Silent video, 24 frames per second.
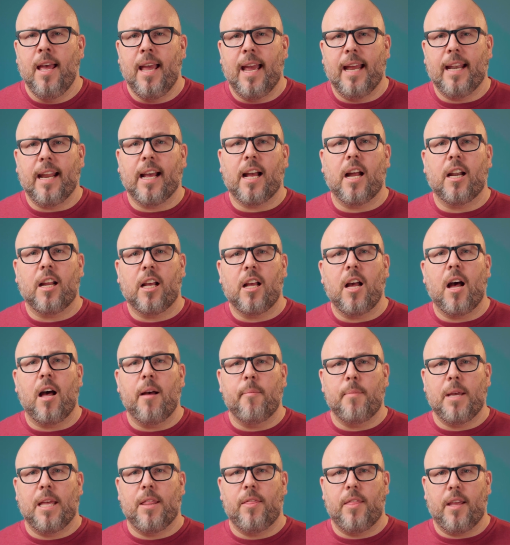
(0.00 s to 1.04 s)
and I got a
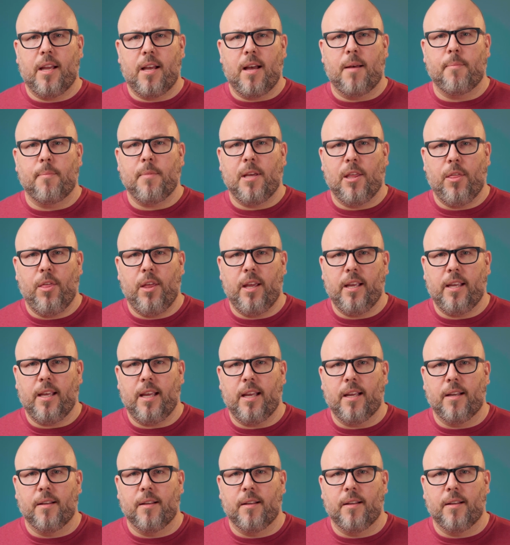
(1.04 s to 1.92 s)
comment that got me thinking.